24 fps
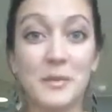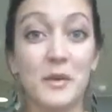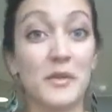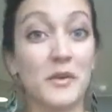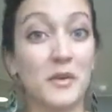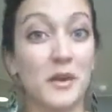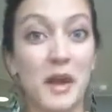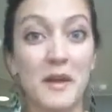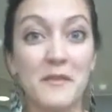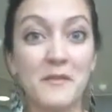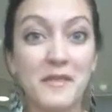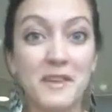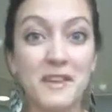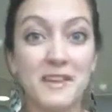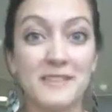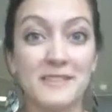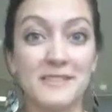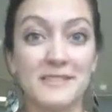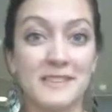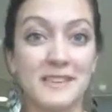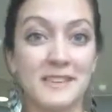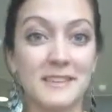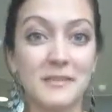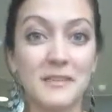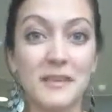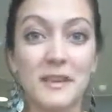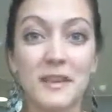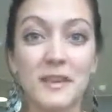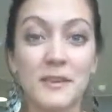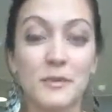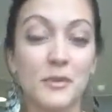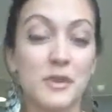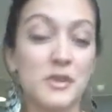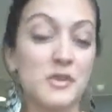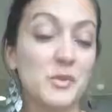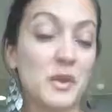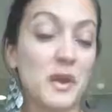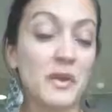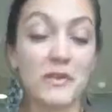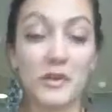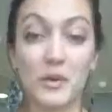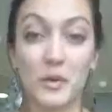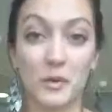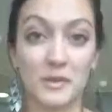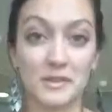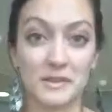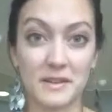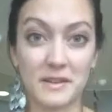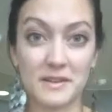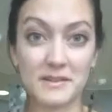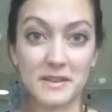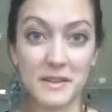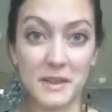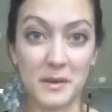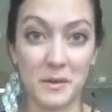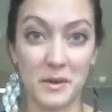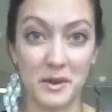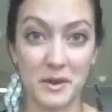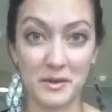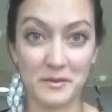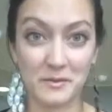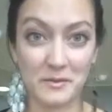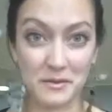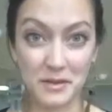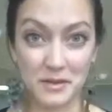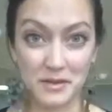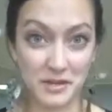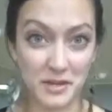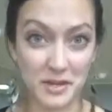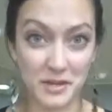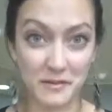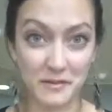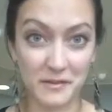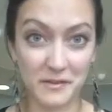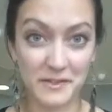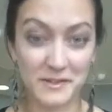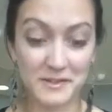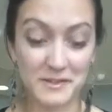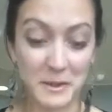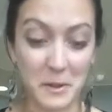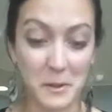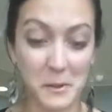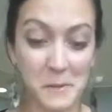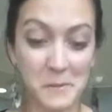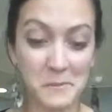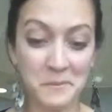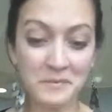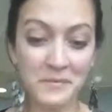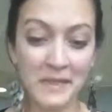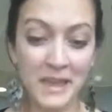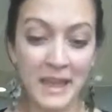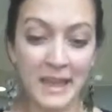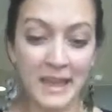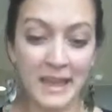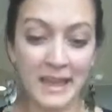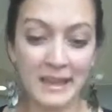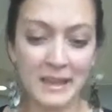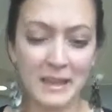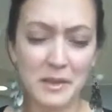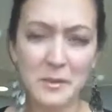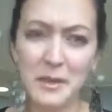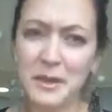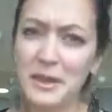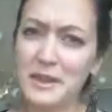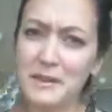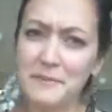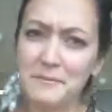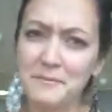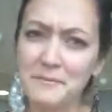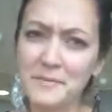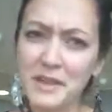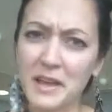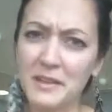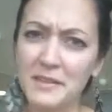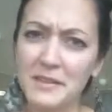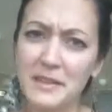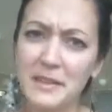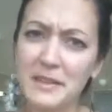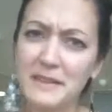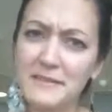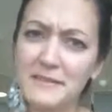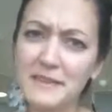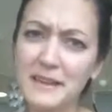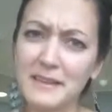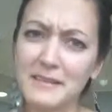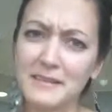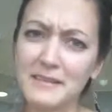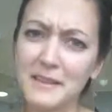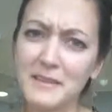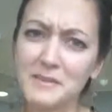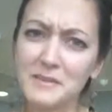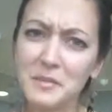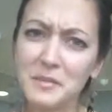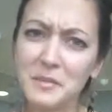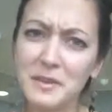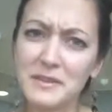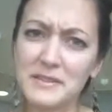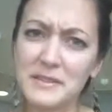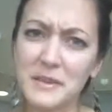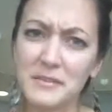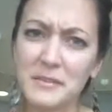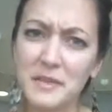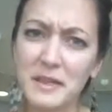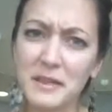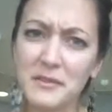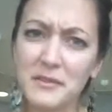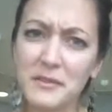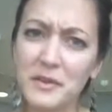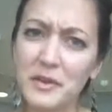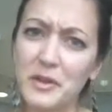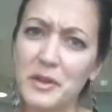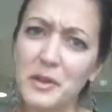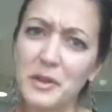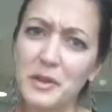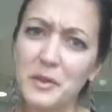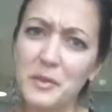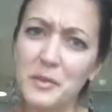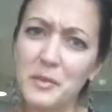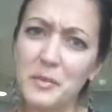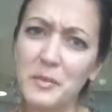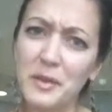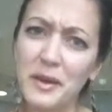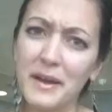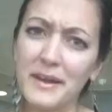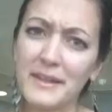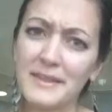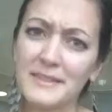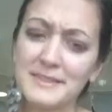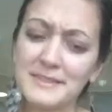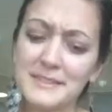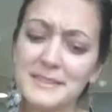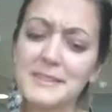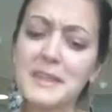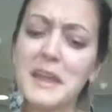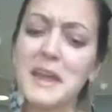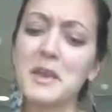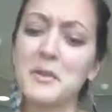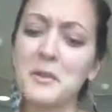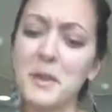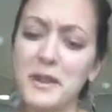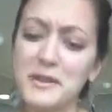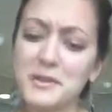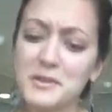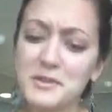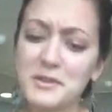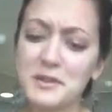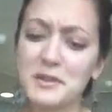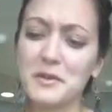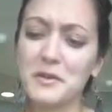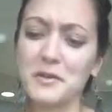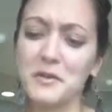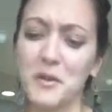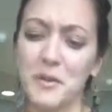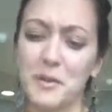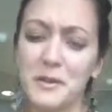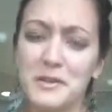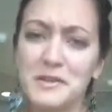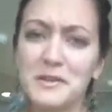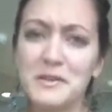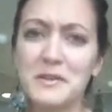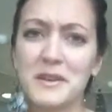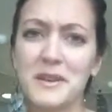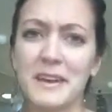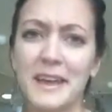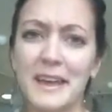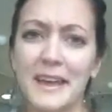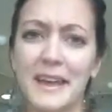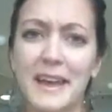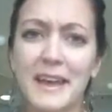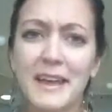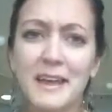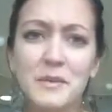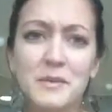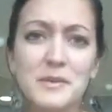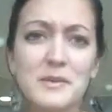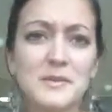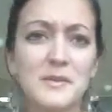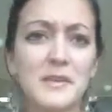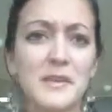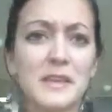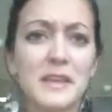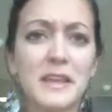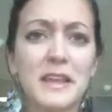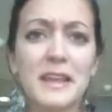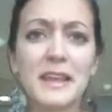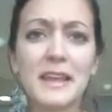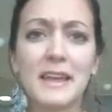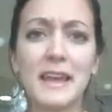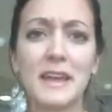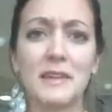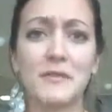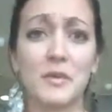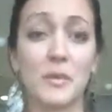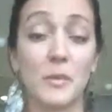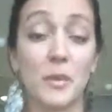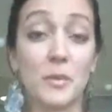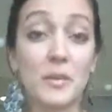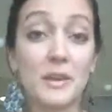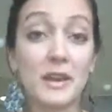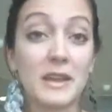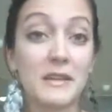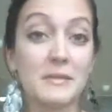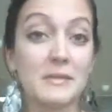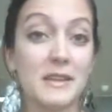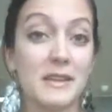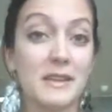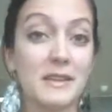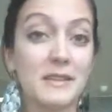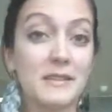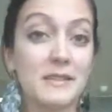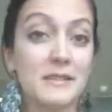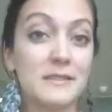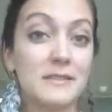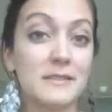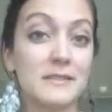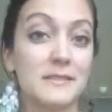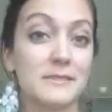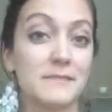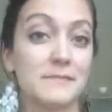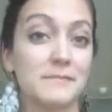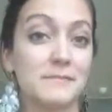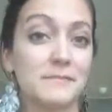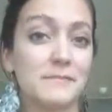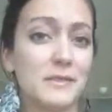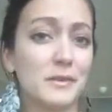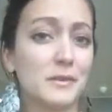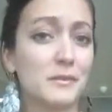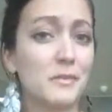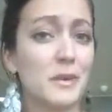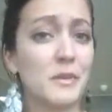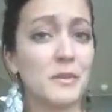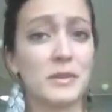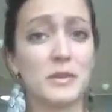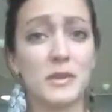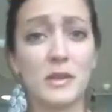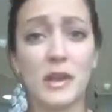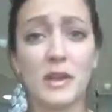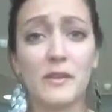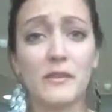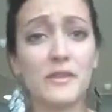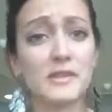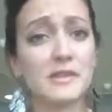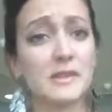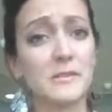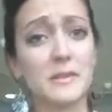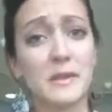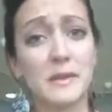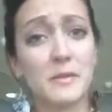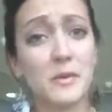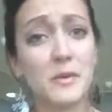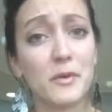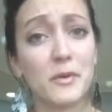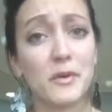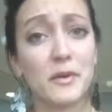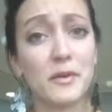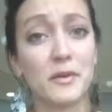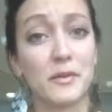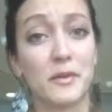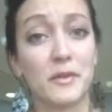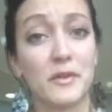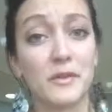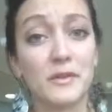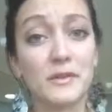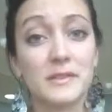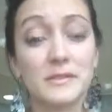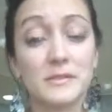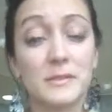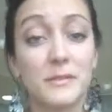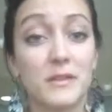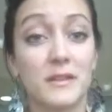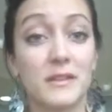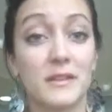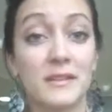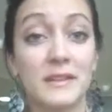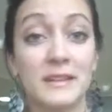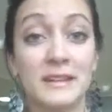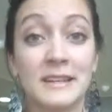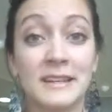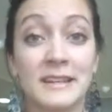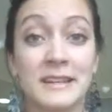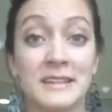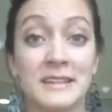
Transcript: build their confidence and reach whatever goals it is they want to achieve. So you may not think like this would be something for you, but just kind of watch, what we do today. I always feel like every woman I meet is, maybe looking for something more, whether it's more